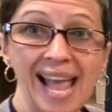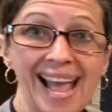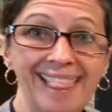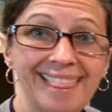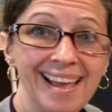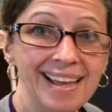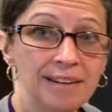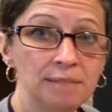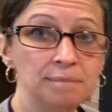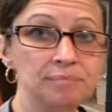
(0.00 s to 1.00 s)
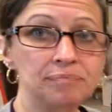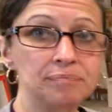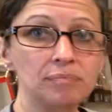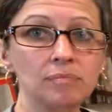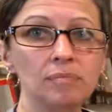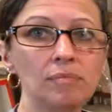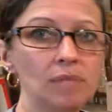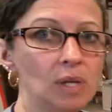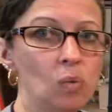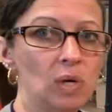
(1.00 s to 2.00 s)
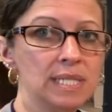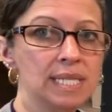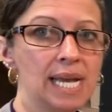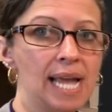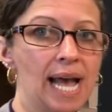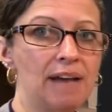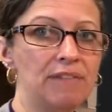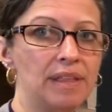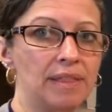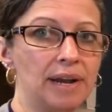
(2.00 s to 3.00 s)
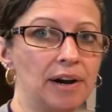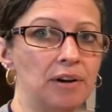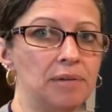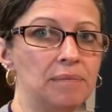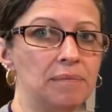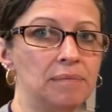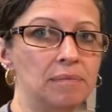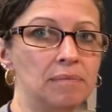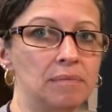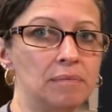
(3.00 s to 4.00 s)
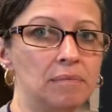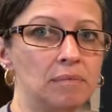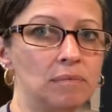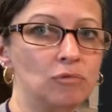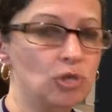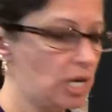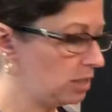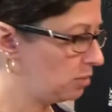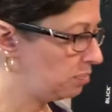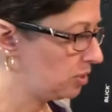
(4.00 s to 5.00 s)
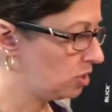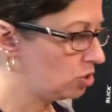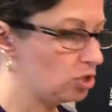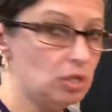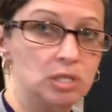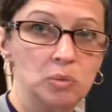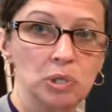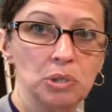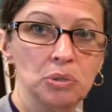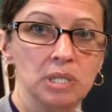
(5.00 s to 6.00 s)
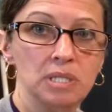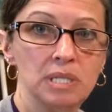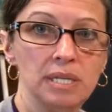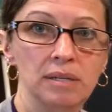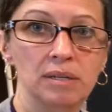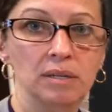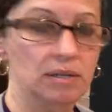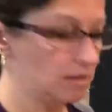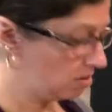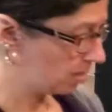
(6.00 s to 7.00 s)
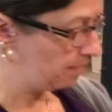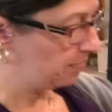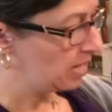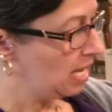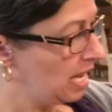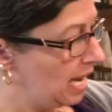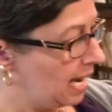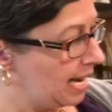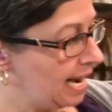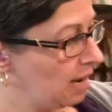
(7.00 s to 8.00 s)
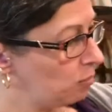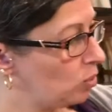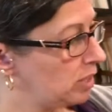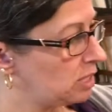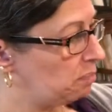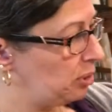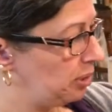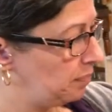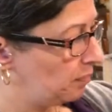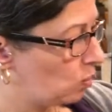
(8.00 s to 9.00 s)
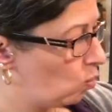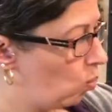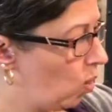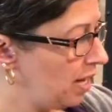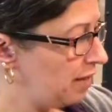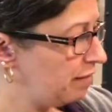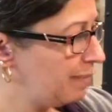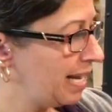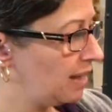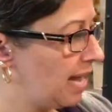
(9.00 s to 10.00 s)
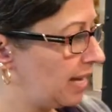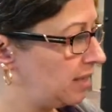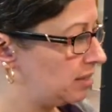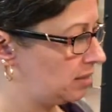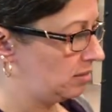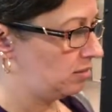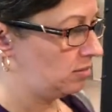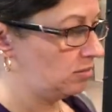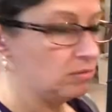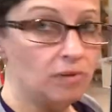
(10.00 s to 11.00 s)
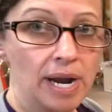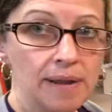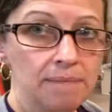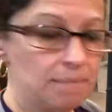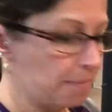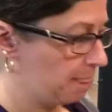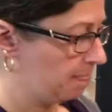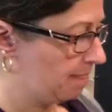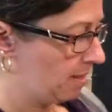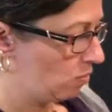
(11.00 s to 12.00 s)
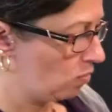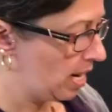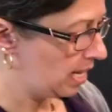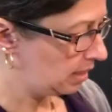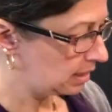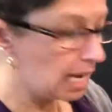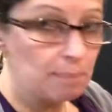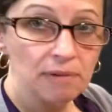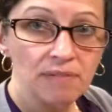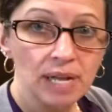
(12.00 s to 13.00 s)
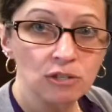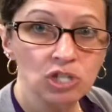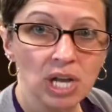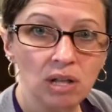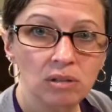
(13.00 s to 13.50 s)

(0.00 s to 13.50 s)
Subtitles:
And then, once I have it there, I'm trying to position this where you can see. Okay, now I'm going to put one of my legs, right on top of that shell.